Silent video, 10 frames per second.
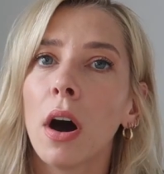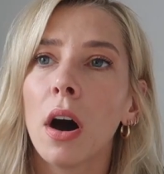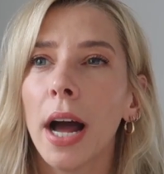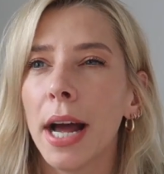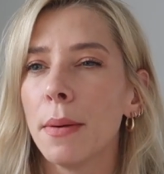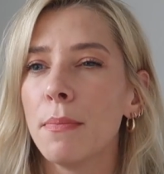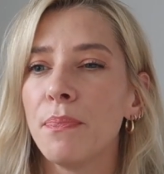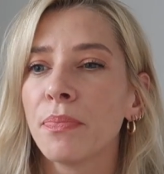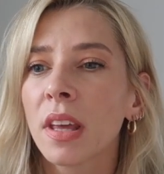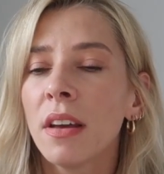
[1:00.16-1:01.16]
got
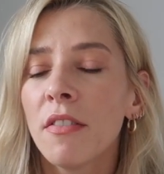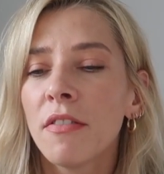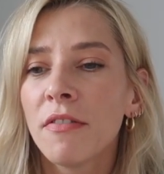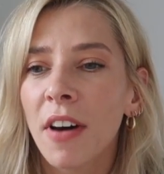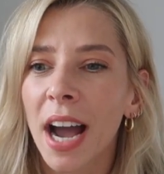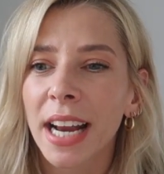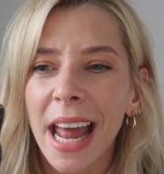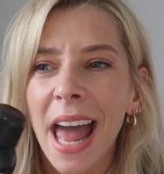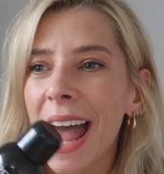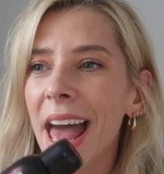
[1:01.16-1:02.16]

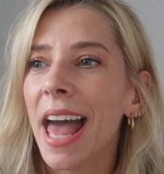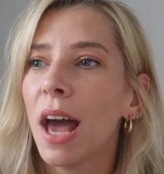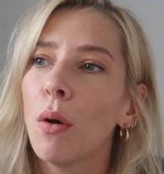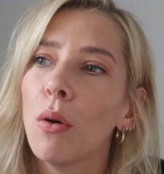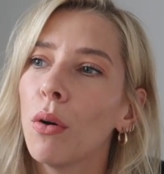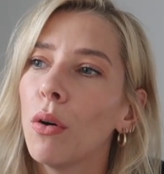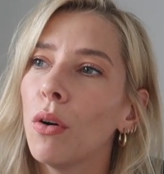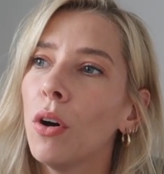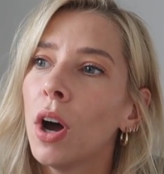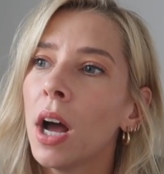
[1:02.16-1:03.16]
fine hair
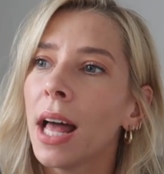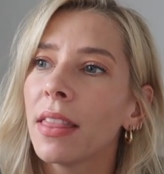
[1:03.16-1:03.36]
or